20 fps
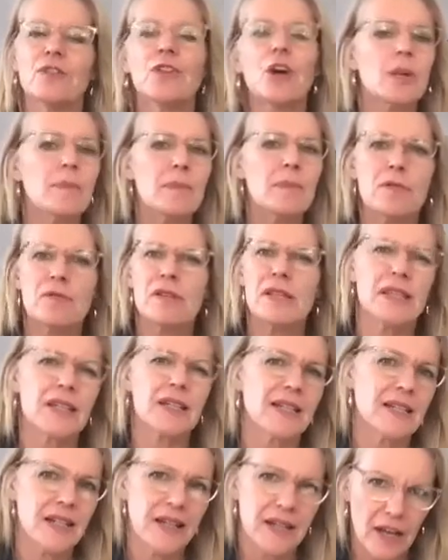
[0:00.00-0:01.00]
got to be
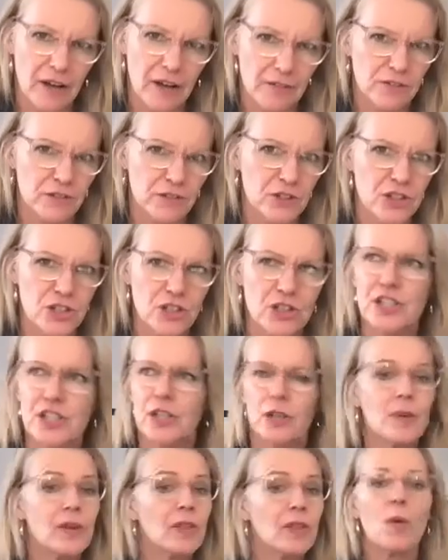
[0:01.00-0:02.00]
resilient enough to
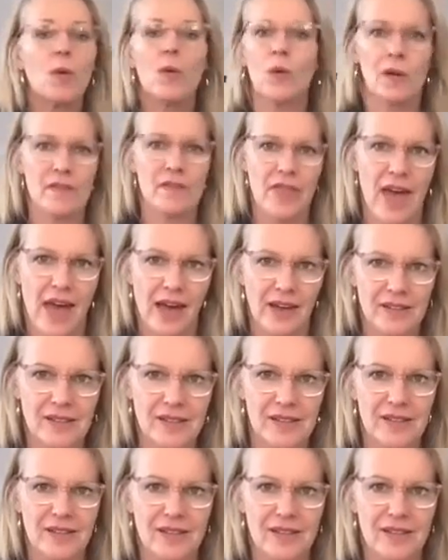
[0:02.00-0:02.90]
deal with all of that.